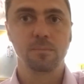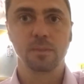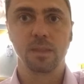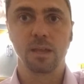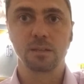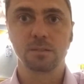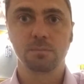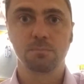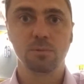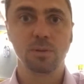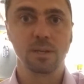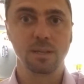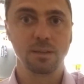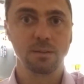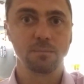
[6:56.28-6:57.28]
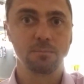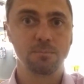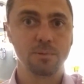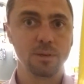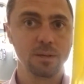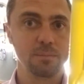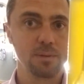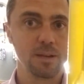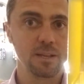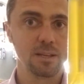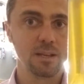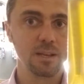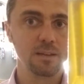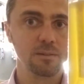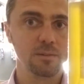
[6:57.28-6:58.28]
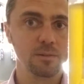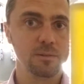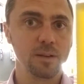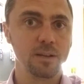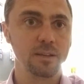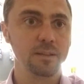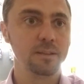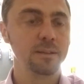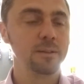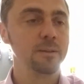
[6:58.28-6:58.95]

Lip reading: That's pretty bloody clear already.